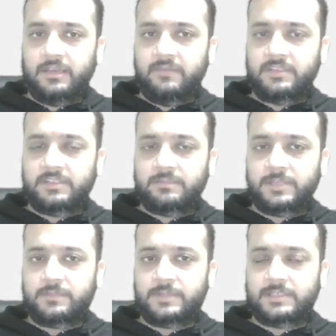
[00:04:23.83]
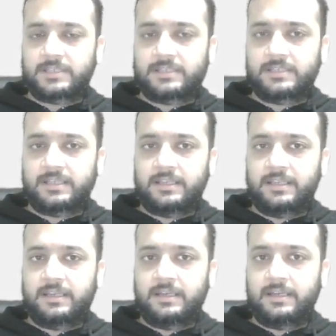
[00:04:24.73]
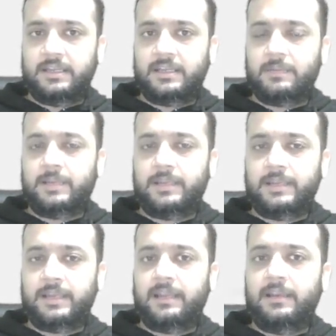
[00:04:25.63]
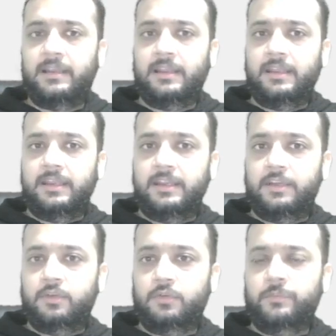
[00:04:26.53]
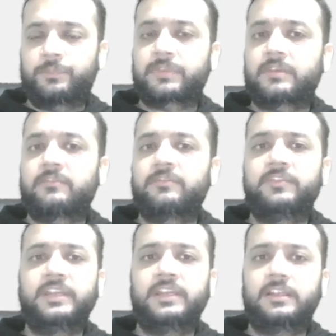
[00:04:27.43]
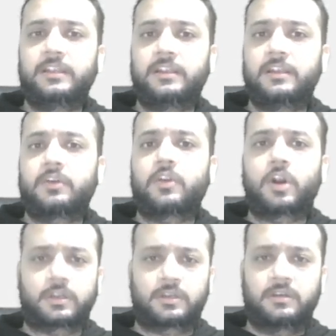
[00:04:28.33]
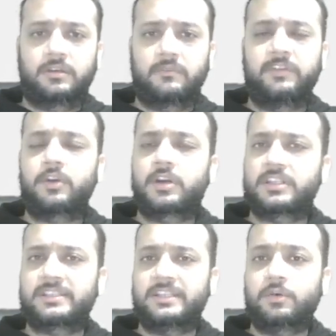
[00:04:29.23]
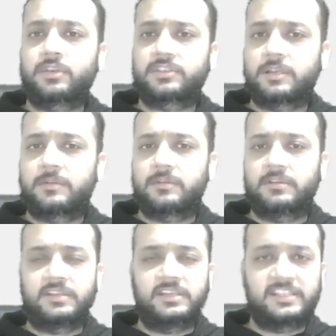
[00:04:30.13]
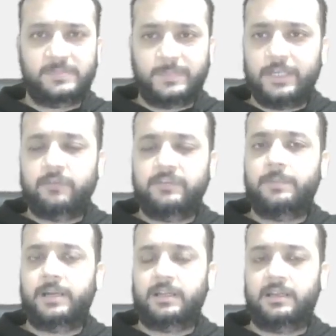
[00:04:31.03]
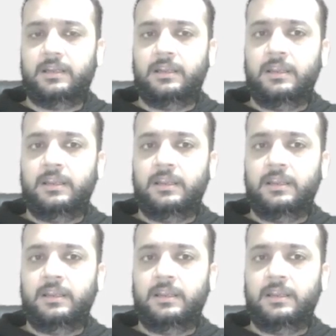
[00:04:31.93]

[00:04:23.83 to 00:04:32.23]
which is much less than dl by l into v naught. V naught is the original speed of the particle.